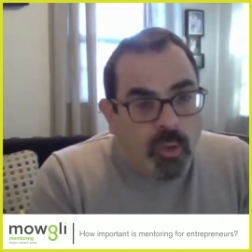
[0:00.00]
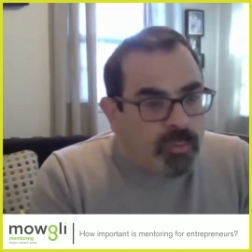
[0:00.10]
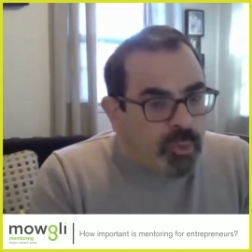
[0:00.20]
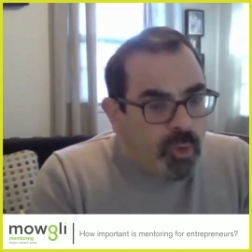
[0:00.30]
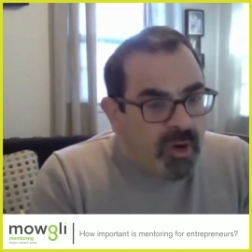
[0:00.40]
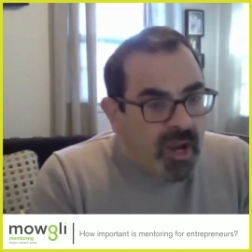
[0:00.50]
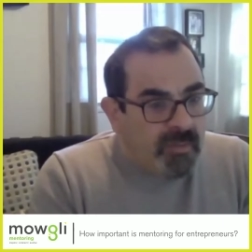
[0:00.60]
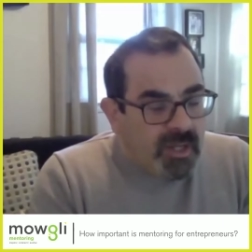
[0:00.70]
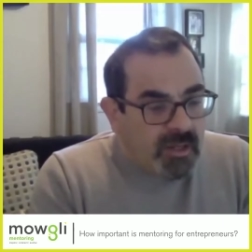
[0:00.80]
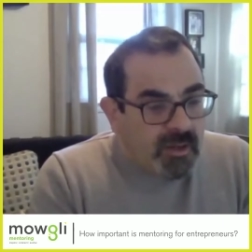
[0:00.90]
From my own
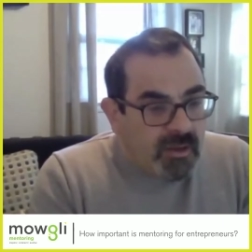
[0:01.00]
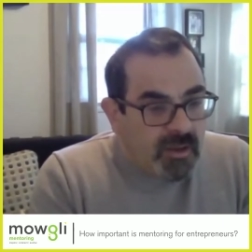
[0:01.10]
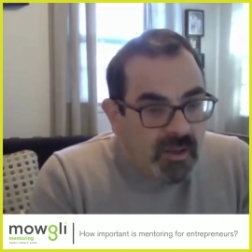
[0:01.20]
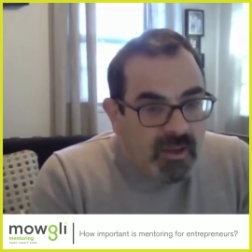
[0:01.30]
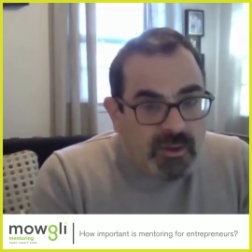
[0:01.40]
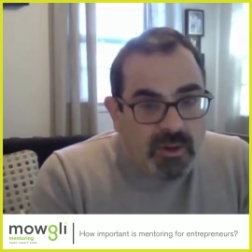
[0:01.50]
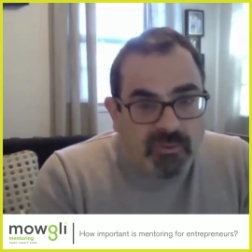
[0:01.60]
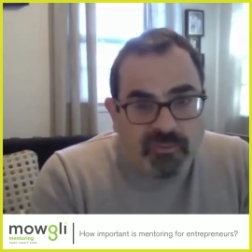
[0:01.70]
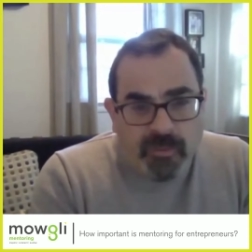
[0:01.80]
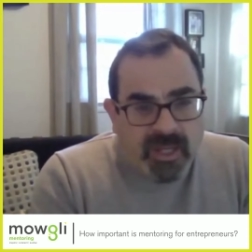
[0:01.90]
programming, you
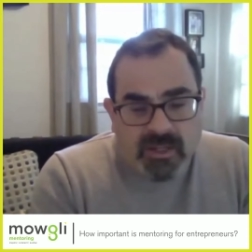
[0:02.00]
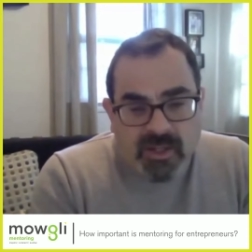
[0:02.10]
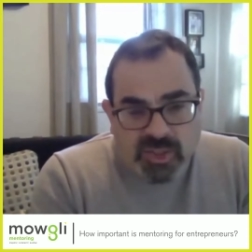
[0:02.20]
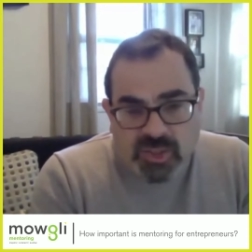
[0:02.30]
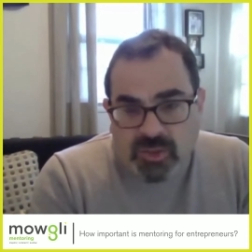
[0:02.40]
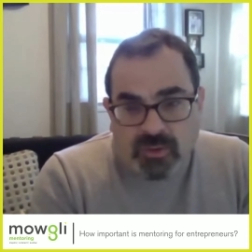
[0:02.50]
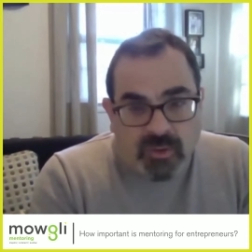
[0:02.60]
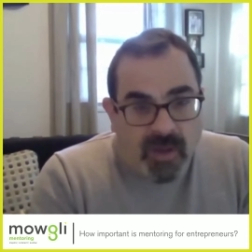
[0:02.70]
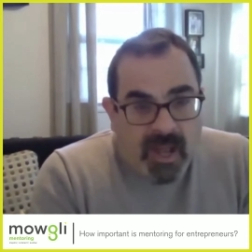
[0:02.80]
know, from the initial,